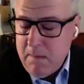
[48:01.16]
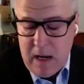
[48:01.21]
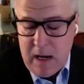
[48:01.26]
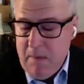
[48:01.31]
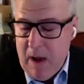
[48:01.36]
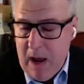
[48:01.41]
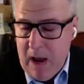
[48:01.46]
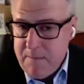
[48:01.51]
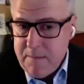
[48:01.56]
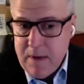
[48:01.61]
in
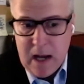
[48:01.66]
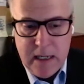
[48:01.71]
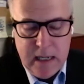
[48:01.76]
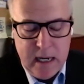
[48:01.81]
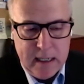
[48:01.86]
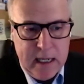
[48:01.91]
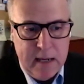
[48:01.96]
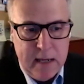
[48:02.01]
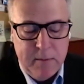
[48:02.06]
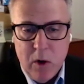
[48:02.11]
my mind,
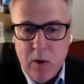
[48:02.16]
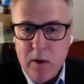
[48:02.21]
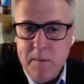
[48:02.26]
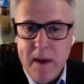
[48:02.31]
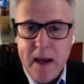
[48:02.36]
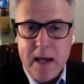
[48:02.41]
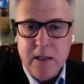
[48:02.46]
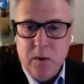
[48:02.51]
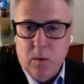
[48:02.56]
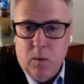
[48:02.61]
I keep going
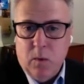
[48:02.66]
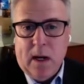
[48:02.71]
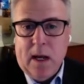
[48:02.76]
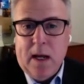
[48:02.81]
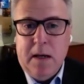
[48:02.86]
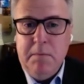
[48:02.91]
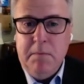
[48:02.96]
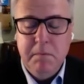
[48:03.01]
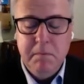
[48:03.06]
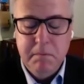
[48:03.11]
back to what
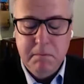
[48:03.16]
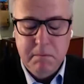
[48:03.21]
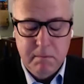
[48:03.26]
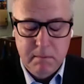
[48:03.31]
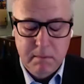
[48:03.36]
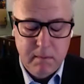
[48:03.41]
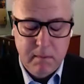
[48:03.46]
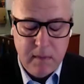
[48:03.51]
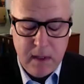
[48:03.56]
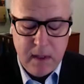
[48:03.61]
I
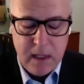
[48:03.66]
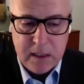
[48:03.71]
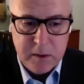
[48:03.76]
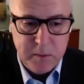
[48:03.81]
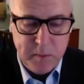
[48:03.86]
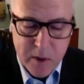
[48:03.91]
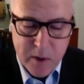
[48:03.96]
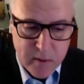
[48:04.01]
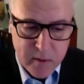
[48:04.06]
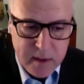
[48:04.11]

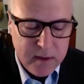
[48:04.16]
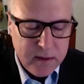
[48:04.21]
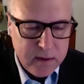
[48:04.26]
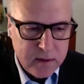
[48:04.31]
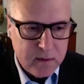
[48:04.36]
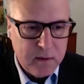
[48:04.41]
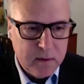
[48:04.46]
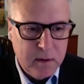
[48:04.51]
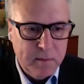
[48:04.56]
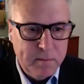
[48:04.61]

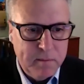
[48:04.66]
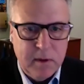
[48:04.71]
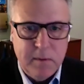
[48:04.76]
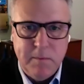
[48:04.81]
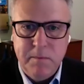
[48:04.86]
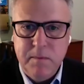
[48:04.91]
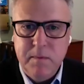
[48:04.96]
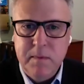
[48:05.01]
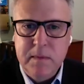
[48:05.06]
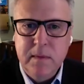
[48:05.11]
experienced or the, the
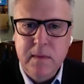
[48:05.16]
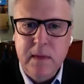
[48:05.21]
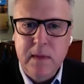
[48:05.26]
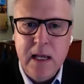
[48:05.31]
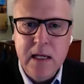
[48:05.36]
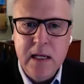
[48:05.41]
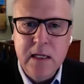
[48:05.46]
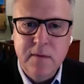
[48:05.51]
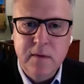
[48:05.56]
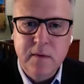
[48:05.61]

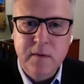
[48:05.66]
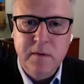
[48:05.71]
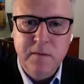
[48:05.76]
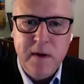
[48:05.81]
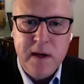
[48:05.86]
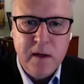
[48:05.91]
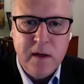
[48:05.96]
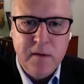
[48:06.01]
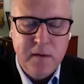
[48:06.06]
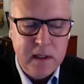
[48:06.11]
end of the
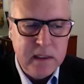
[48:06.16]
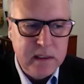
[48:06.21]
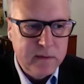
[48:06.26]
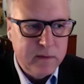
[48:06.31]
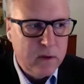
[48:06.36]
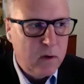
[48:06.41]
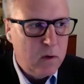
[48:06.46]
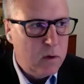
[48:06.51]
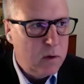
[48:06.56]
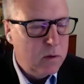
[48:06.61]
final phase of
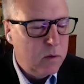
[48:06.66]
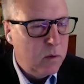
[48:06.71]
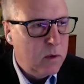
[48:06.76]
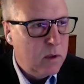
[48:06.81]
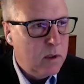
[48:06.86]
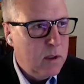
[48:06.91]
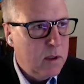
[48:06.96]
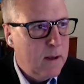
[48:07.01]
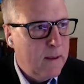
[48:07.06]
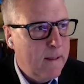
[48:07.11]
the Cold
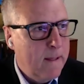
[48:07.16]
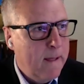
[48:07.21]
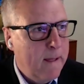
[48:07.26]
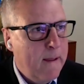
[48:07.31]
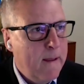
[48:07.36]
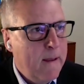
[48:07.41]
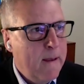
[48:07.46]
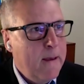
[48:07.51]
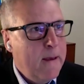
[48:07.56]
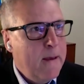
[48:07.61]
War.
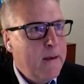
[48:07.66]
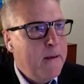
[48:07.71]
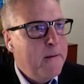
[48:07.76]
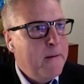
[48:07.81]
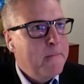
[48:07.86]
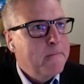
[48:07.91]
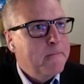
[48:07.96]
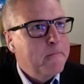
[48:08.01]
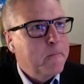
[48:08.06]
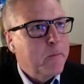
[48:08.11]

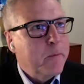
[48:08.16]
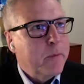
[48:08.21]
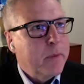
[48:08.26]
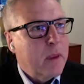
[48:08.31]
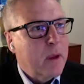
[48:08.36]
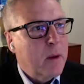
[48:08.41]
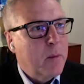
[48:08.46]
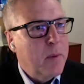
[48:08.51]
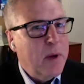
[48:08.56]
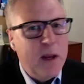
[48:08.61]

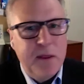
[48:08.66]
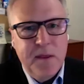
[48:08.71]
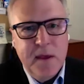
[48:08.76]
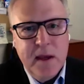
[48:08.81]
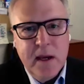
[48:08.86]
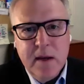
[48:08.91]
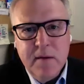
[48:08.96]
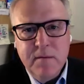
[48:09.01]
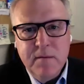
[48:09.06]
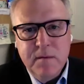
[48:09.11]
But I
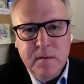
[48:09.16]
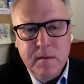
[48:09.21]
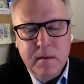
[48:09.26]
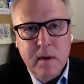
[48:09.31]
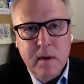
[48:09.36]
think of,